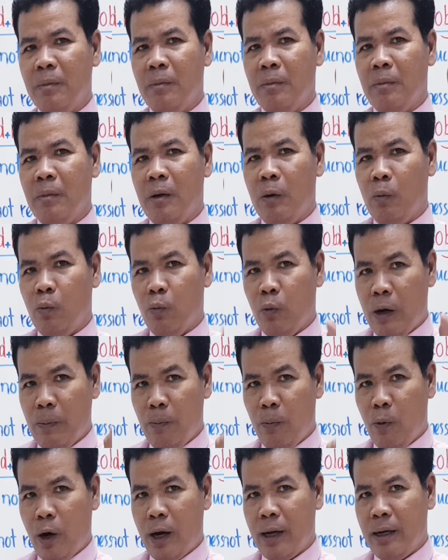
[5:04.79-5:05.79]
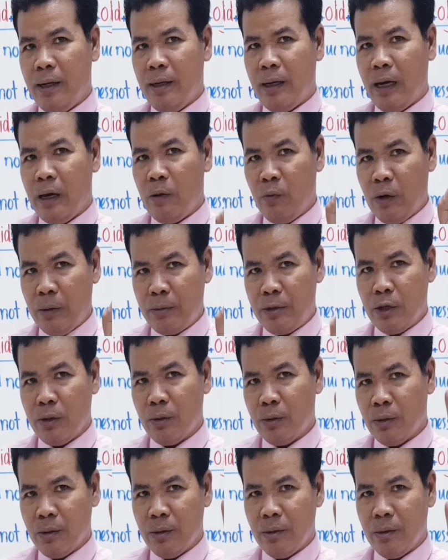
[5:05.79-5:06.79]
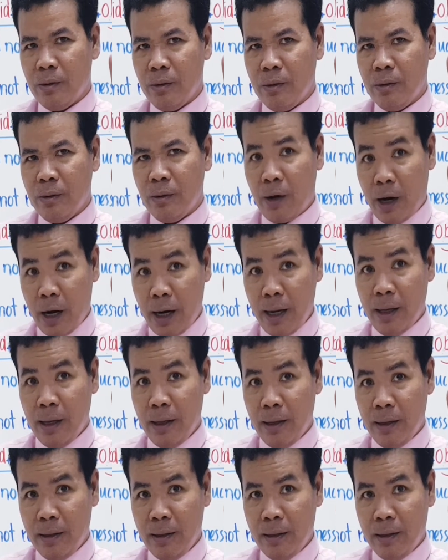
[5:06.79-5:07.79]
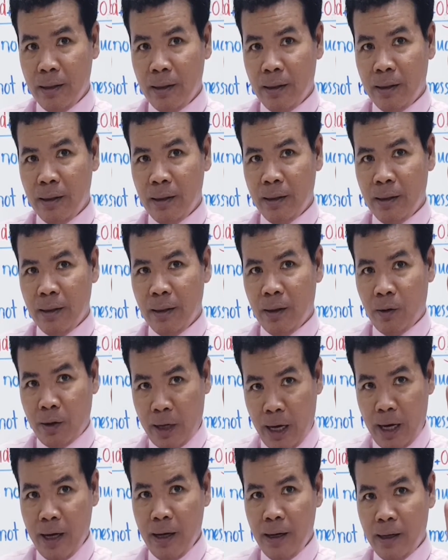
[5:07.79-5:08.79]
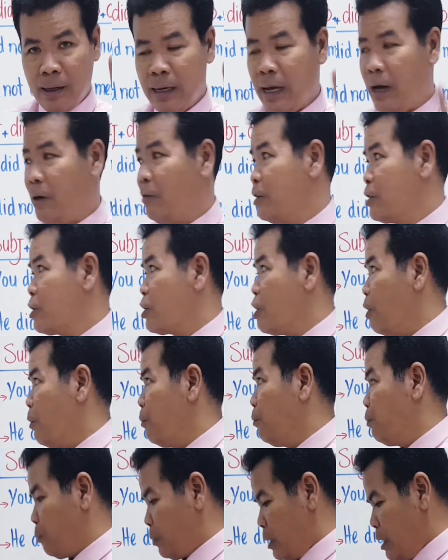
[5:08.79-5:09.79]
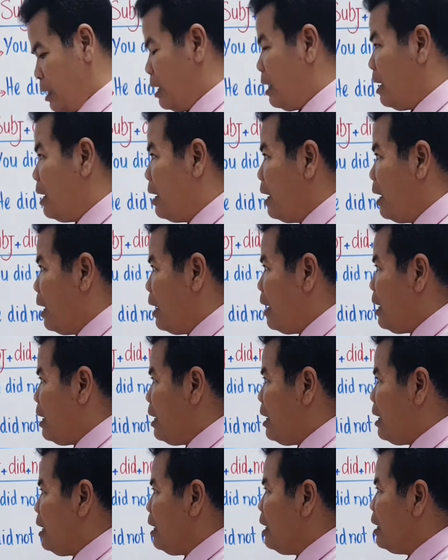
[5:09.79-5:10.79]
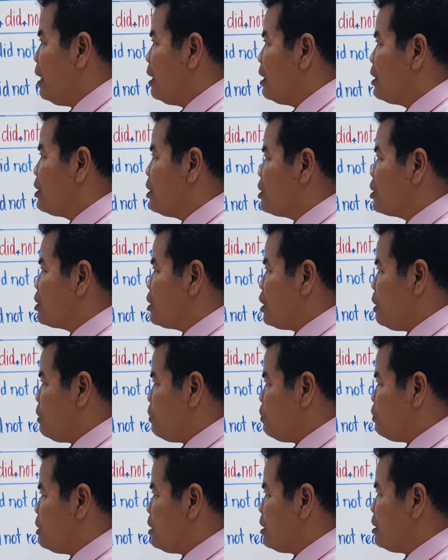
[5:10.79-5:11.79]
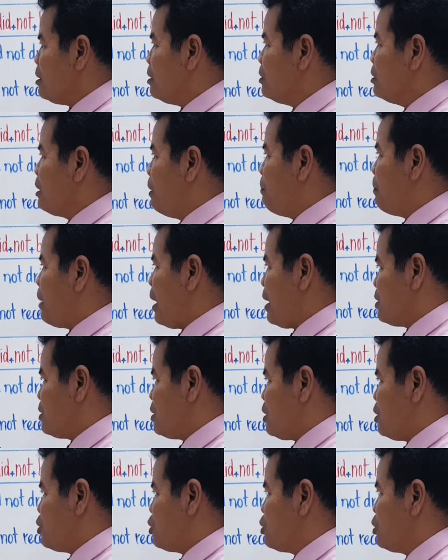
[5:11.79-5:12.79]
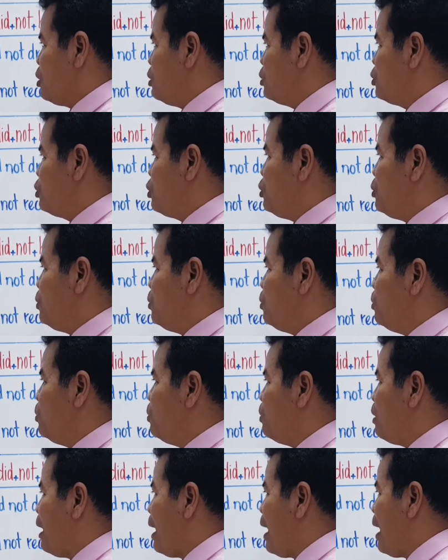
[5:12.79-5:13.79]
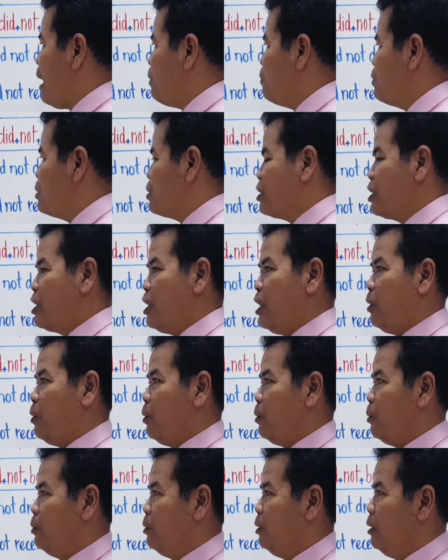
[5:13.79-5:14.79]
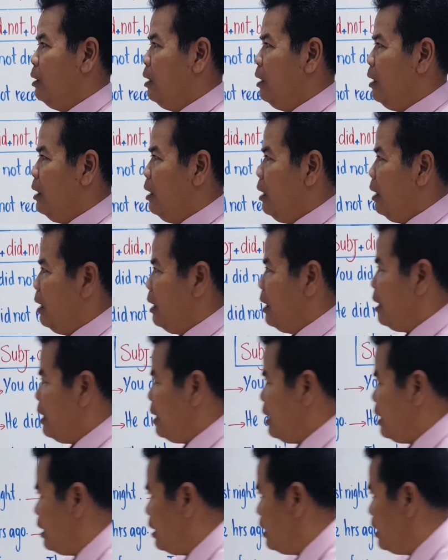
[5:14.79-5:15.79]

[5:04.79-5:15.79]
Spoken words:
Verb 1 and verb 2. Right? Okay, now let's go. He received the message 2 hours ago. He